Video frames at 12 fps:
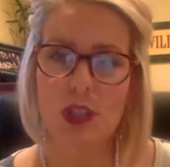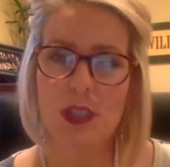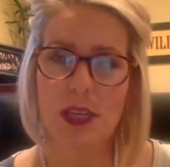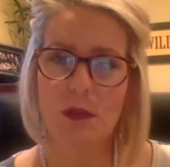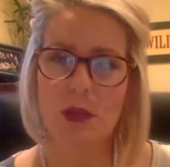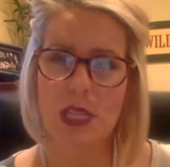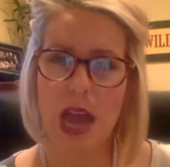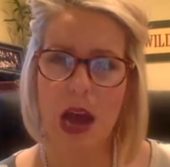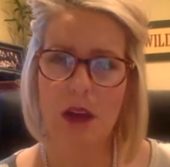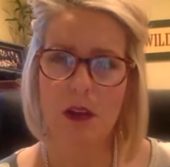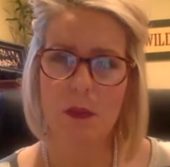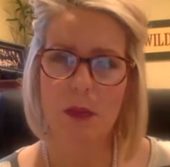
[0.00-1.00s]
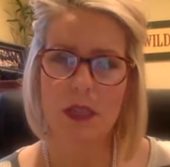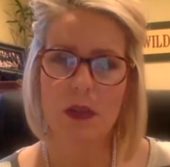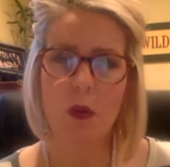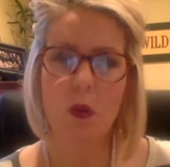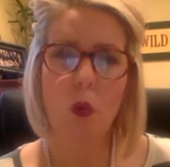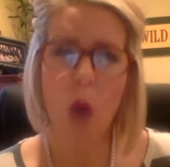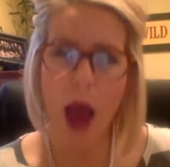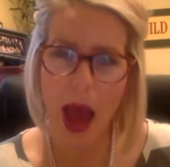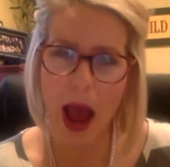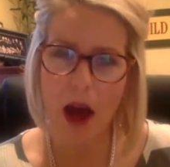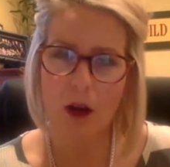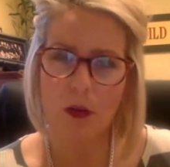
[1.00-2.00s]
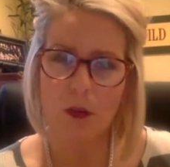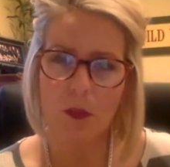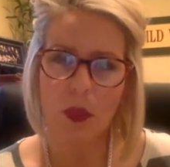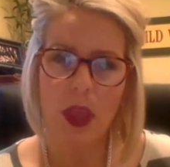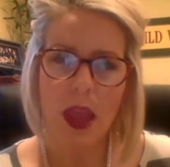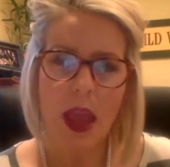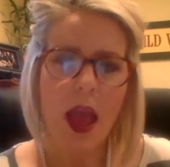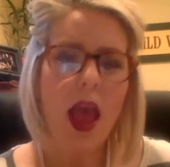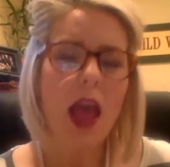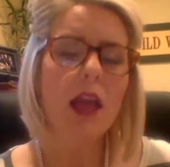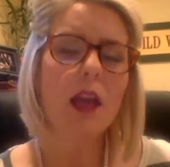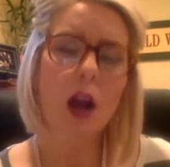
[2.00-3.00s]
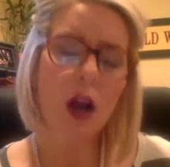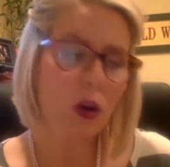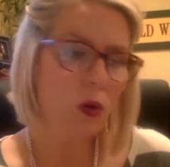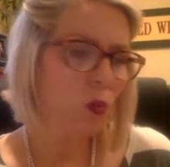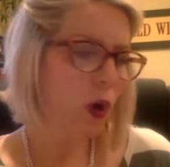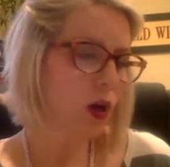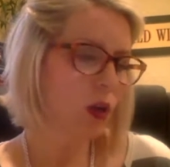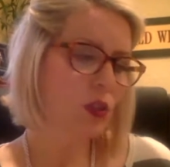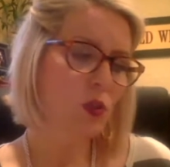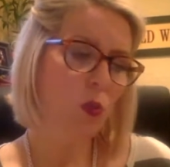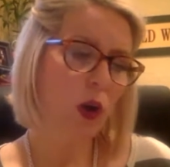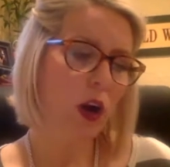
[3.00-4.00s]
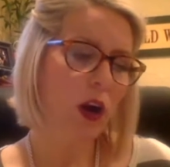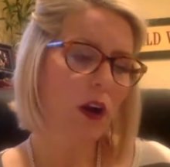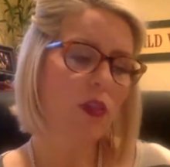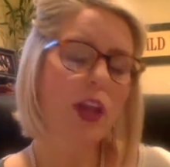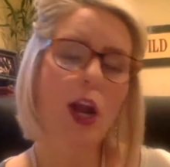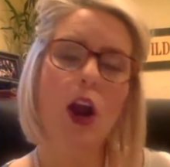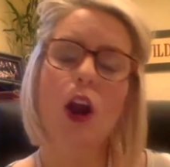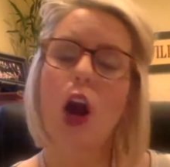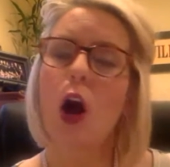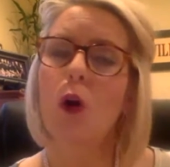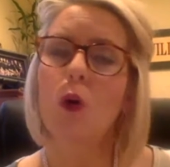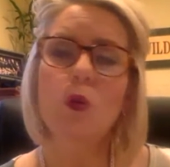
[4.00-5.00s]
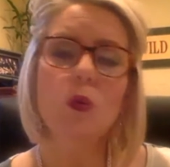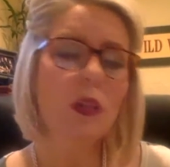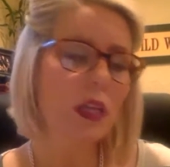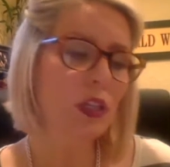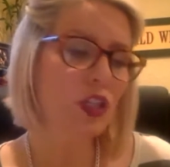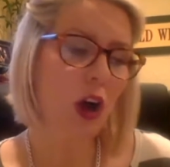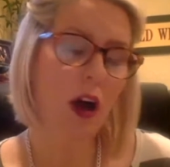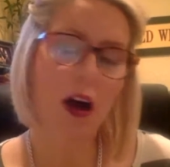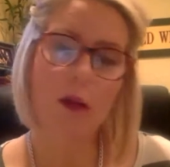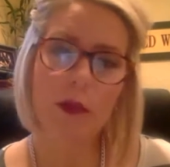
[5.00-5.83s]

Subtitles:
in retirement. Wow. And her words were that our only job